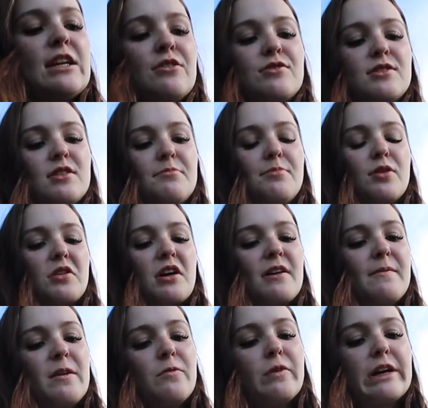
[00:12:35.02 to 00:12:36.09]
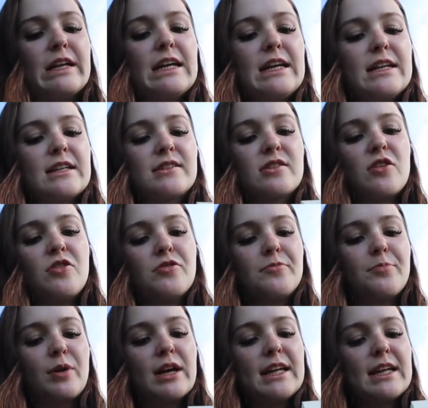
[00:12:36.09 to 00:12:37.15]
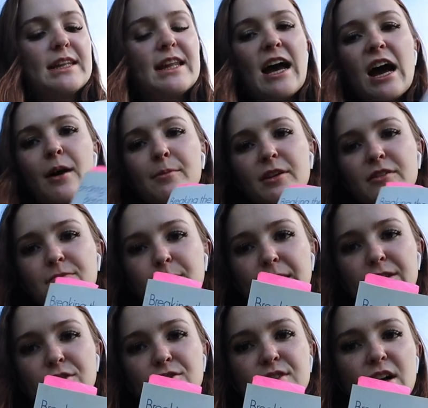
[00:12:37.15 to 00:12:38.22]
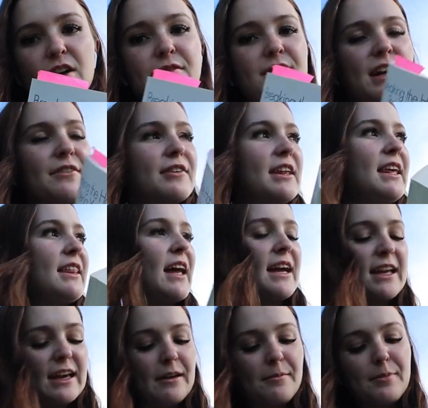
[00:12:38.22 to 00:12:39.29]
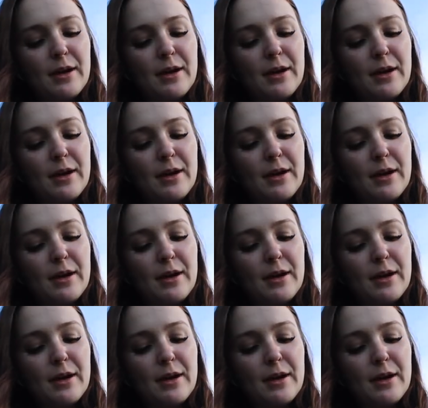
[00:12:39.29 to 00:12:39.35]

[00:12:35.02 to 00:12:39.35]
here's the book I've been reading. It's called Breaking the Habit of Being Yourself, and I really like it,